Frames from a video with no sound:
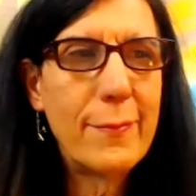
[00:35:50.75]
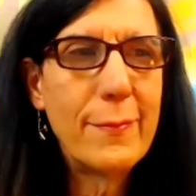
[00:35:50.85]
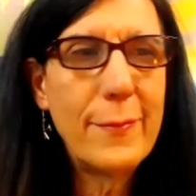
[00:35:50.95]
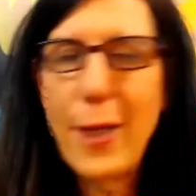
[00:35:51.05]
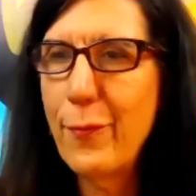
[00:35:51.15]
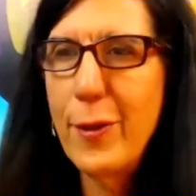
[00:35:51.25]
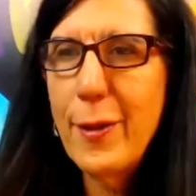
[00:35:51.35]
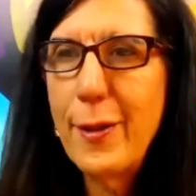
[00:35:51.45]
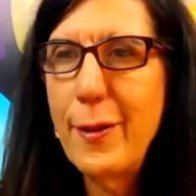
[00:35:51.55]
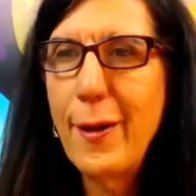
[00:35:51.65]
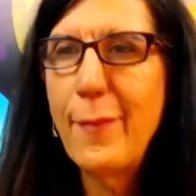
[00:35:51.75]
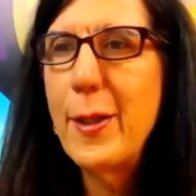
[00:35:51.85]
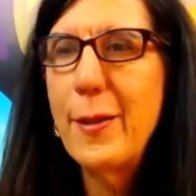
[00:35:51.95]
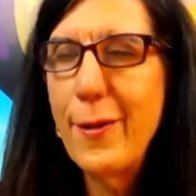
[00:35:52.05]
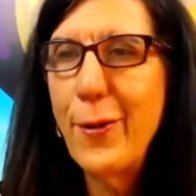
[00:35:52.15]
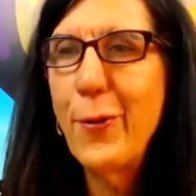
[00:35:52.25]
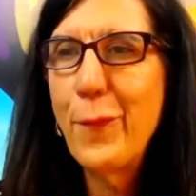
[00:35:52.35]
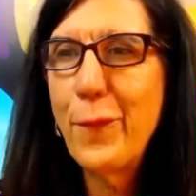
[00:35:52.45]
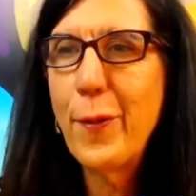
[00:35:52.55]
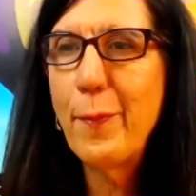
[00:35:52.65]
not really. I mean, you know,
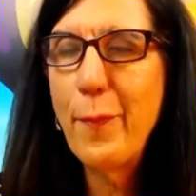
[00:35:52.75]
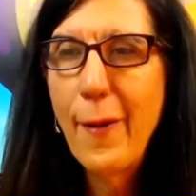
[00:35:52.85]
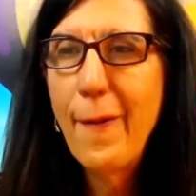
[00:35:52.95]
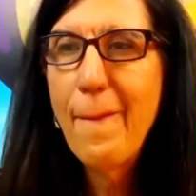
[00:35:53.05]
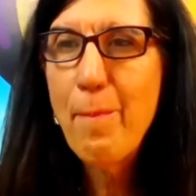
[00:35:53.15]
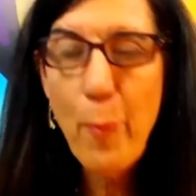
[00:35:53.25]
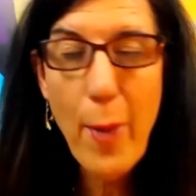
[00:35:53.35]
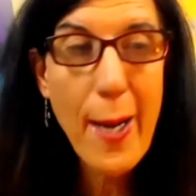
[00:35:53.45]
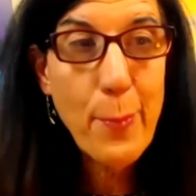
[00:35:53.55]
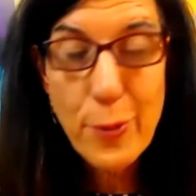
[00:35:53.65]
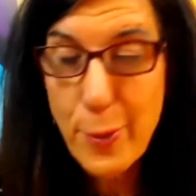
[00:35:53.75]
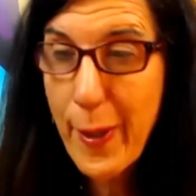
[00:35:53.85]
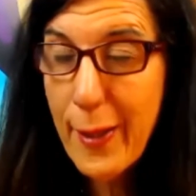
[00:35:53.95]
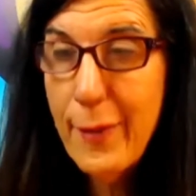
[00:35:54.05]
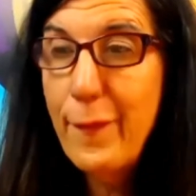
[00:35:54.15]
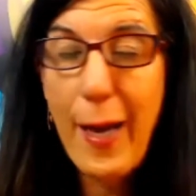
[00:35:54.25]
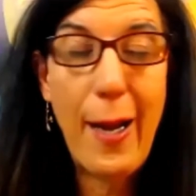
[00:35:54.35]
from my perspective,